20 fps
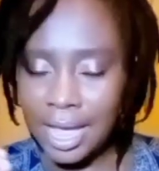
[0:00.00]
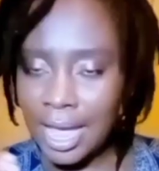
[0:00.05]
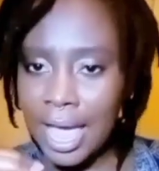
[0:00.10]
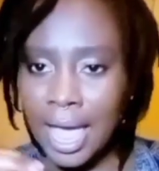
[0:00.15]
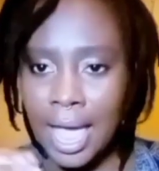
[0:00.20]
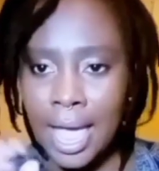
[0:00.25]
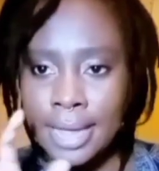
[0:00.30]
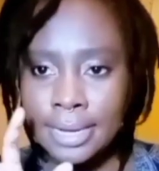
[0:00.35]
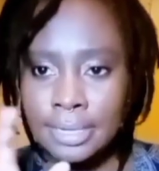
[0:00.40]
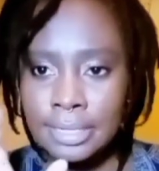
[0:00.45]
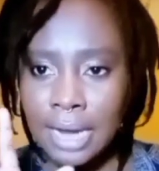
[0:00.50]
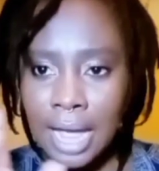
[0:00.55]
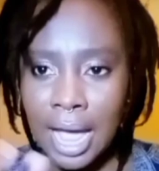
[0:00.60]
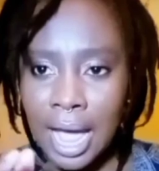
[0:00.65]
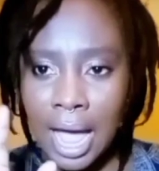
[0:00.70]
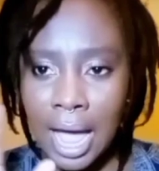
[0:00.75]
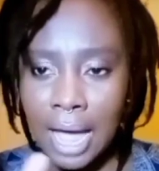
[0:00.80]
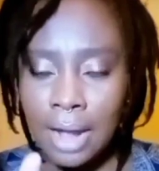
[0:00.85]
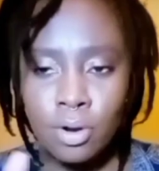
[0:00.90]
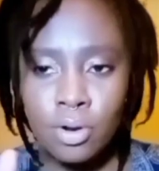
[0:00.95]
and
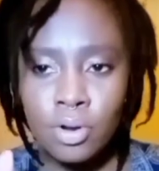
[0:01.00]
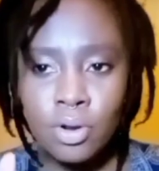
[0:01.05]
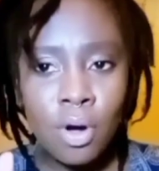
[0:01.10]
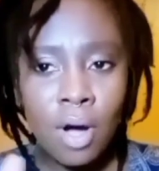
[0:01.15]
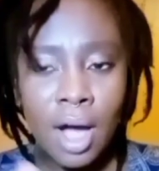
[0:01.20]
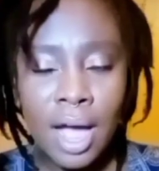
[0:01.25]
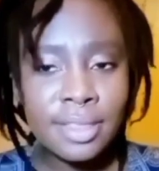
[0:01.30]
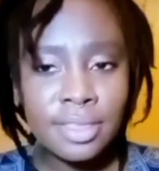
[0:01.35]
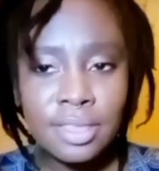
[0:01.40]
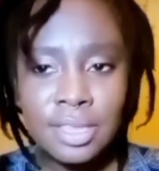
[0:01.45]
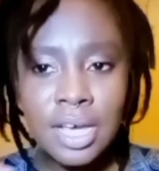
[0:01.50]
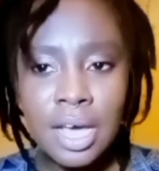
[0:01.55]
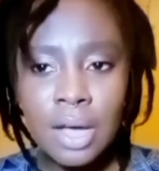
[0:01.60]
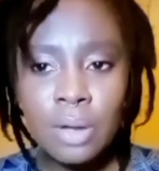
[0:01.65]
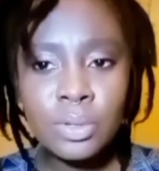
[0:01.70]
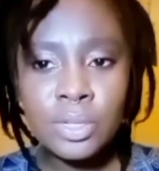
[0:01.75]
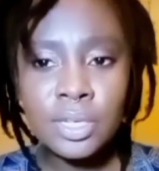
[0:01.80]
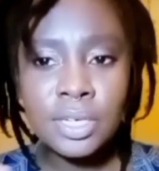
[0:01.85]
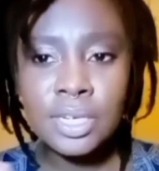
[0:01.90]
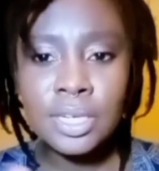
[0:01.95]
I, I don't know i think i
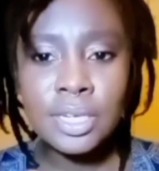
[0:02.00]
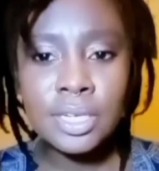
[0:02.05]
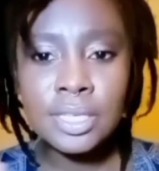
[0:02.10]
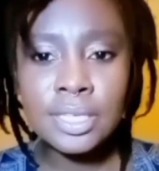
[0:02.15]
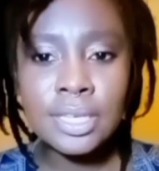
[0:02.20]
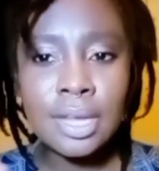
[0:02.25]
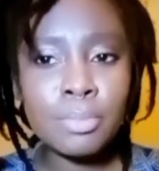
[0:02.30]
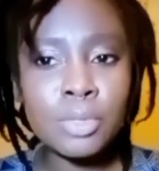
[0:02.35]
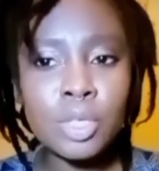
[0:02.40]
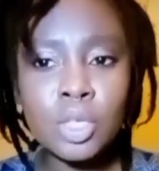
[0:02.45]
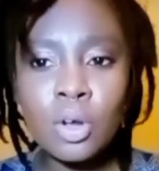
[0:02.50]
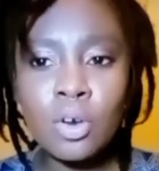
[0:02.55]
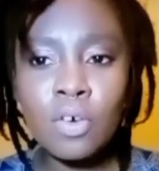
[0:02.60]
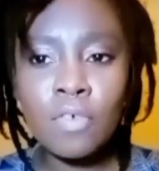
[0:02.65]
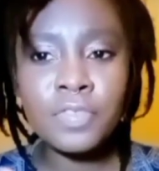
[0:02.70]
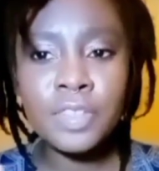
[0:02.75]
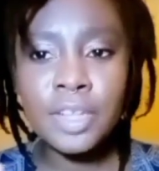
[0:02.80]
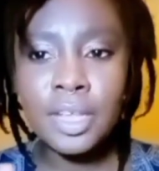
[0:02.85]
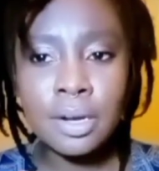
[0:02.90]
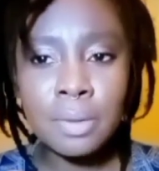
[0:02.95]
will need some sort of
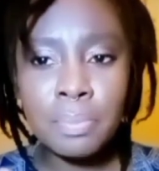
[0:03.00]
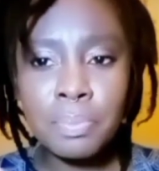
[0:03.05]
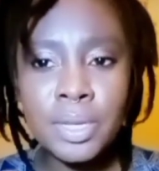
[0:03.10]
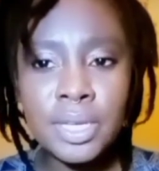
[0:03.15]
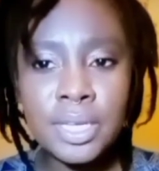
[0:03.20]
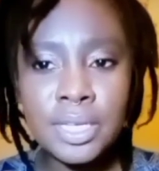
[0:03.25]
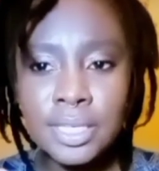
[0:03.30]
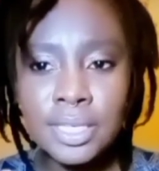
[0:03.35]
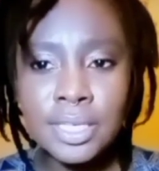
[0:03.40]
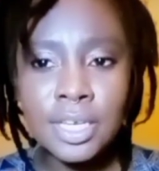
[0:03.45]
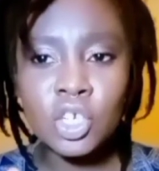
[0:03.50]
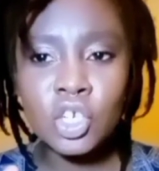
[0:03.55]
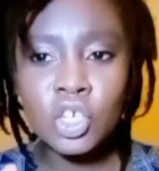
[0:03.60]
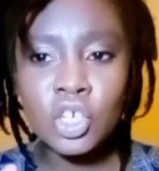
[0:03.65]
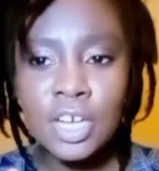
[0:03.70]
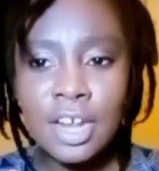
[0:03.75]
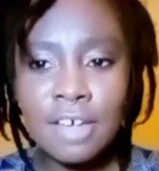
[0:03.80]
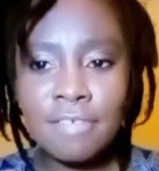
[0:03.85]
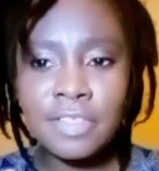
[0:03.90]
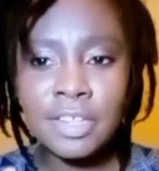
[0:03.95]
therapy
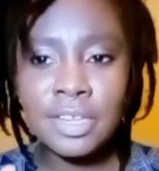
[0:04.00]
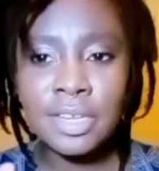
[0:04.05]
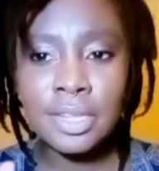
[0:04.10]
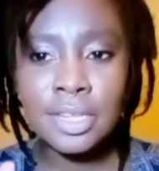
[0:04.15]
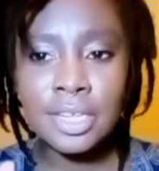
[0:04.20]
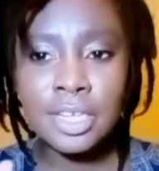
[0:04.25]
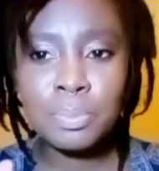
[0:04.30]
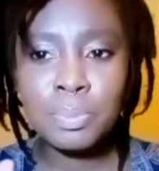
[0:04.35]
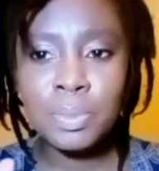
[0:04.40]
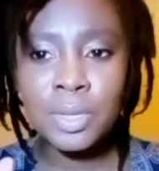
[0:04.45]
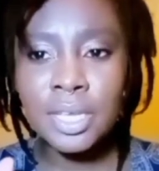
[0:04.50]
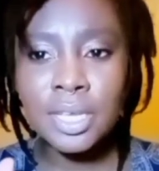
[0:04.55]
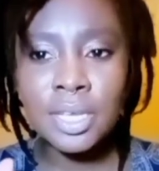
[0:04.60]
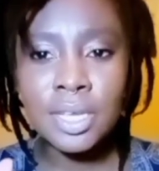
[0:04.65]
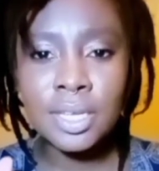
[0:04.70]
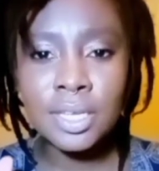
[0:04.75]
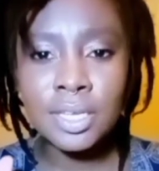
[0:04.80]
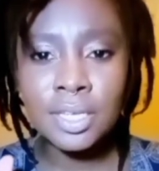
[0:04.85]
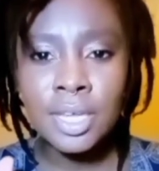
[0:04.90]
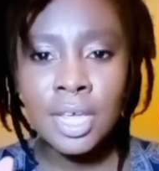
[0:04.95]
session after this
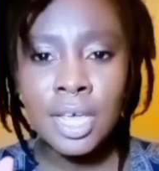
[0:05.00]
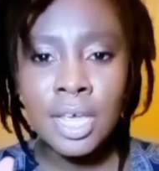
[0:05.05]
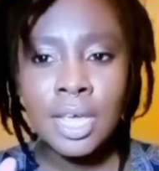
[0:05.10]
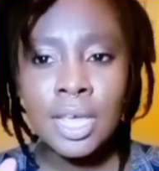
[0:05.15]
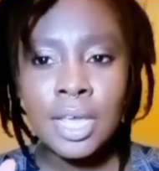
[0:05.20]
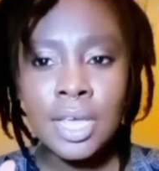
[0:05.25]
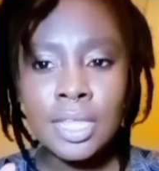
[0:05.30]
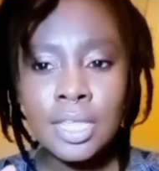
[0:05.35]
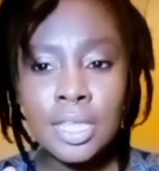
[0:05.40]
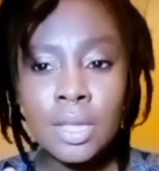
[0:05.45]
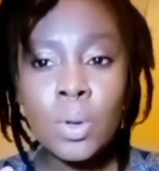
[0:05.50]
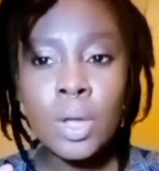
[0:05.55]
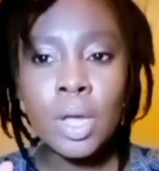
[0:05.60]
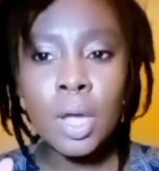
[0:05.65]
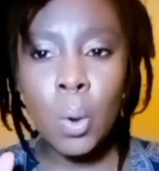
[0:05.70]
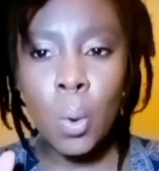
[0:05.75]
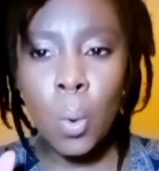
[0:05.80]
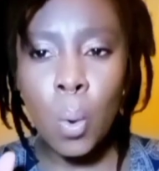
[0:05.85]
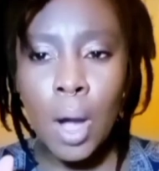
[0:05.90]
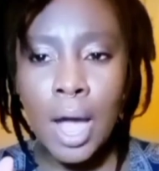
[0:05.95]
because they were
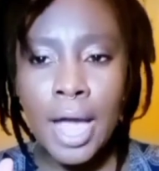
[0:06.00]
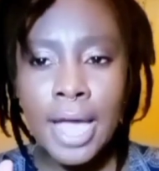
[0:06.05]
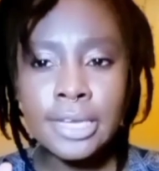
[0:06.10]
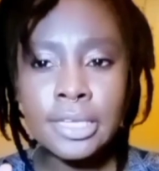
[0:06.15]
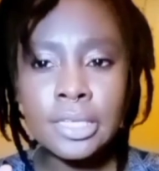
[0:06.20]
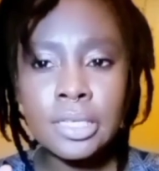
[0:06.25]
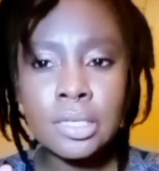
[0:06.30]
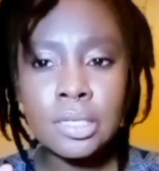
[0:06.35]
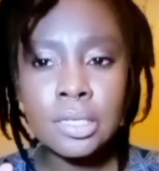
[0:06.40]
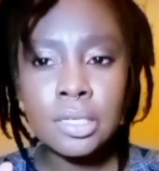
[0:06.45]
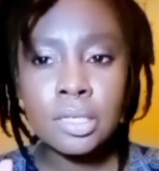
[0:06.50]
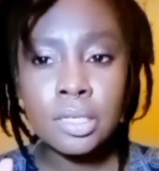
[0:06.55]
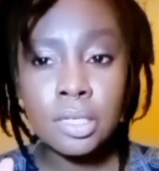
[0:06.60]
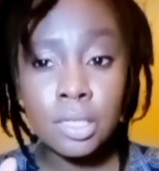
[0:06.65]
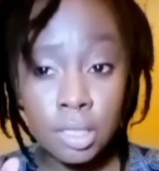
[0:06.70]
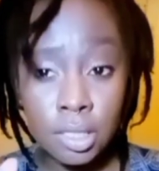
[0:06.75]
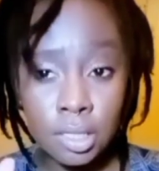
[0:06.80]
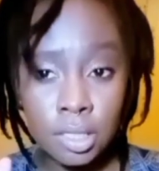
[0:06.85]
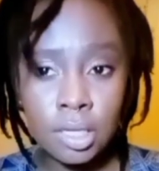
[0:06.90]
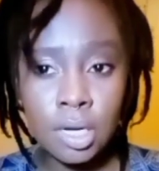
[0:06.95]
quite
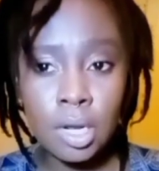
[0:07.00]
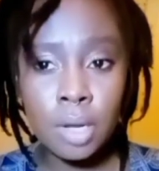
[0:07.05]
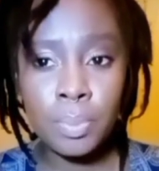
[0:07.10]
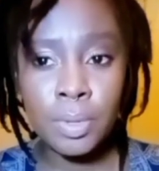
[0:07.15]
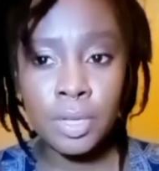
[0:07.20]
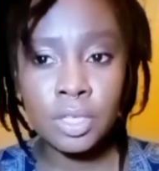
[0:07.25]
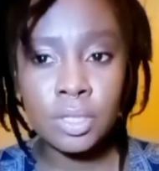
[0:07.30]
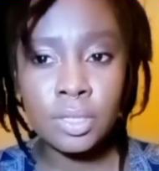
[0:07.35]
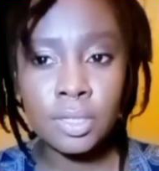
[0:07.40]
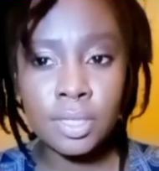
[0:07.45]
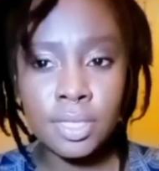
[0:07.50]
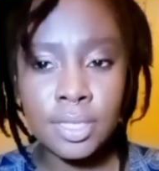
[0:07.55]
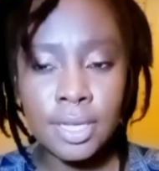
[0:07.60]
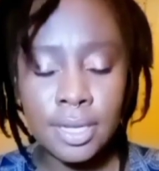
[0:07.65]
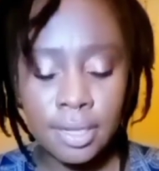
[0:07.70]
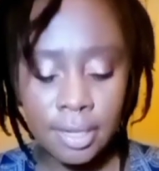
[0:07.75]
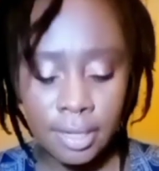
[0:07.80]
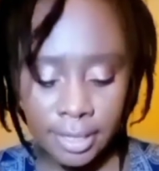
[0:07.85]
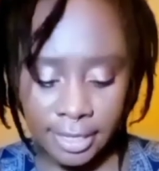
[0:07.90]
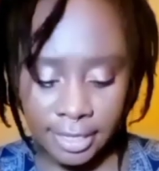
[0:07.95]
disturbing to say
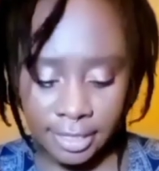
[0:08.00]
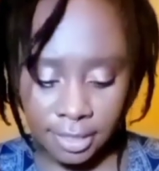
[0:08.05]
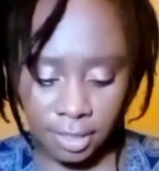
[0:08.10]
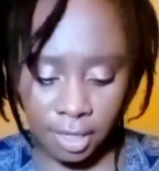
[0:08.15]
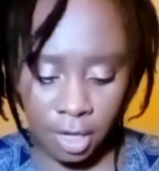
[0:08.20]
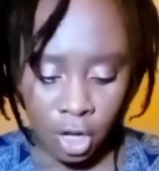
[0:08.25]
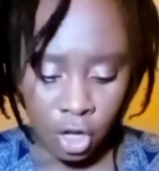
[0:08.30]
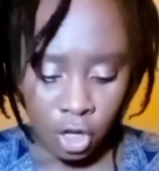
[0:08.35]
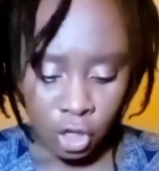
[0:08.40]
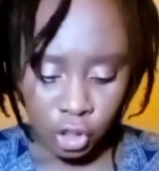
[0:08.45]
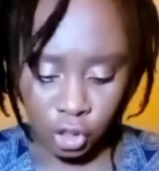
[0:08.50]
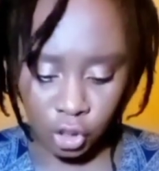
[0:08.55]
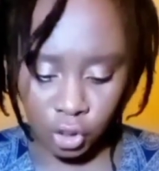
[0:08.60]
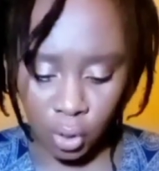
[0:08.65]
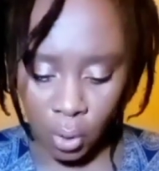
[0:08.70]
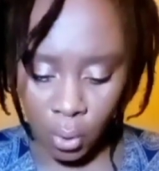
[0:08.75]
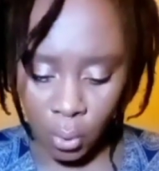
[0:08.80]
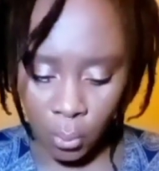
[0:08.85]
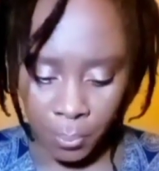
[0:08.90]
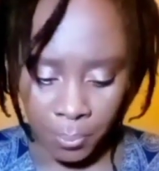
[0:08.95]
the least
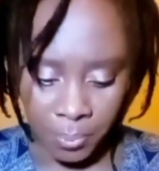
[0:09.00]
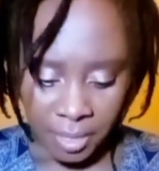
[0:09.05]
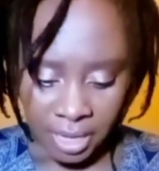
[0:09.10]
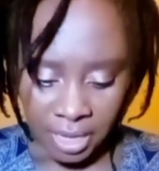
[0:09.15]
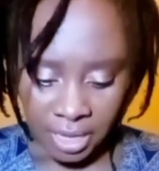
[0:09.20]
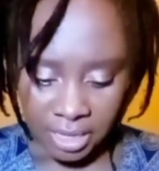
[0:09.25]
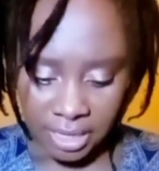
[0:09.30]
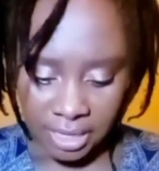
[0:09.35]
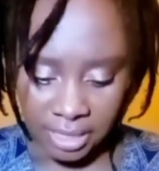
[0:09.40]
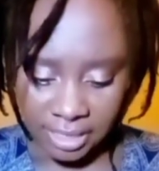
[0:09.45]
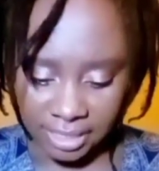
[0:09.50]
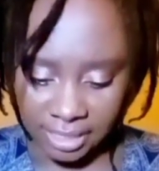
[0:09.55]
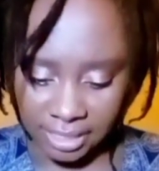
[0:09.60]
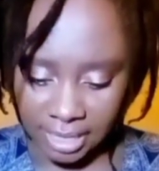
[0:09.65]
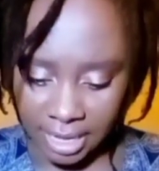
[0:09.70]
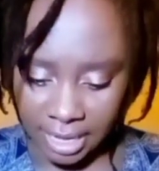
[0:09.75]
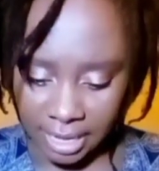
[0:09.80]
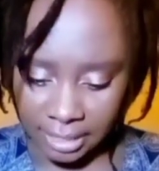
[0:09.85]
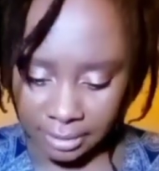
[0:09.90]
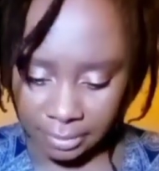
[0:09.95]
so he
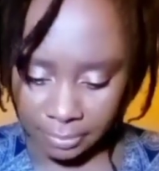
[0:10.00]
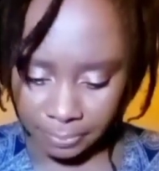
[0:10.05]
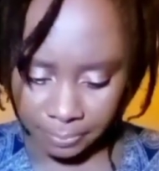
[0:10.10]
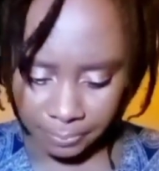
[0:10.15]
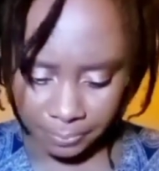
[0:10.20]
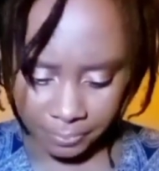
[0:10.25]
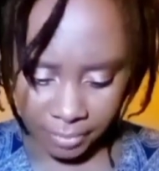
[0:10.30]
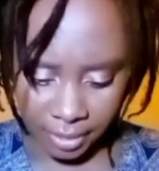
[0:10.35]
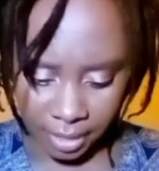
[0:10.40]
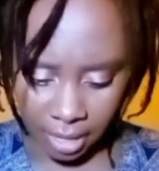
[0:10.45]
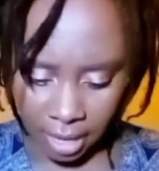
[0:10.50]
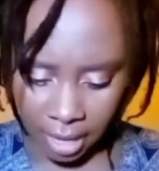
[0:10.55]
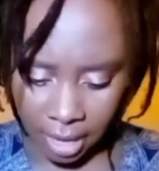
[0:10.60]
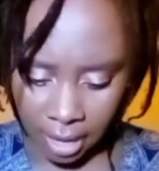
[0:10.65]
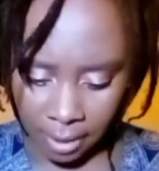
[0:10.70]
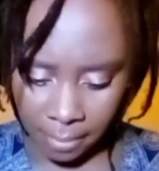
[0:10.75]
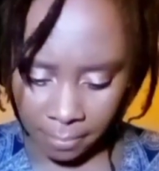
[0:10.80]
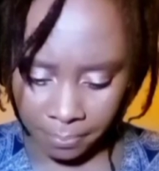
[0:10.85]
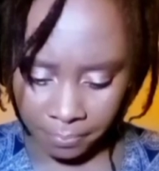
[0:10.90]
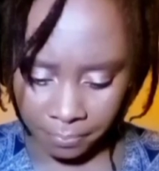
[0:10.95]
said
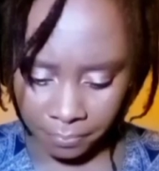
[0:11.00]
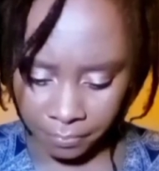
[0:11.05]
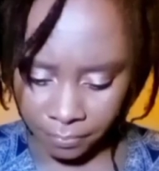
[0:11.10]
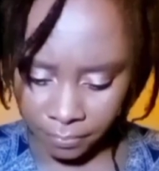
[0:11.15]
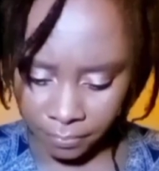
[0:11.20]
um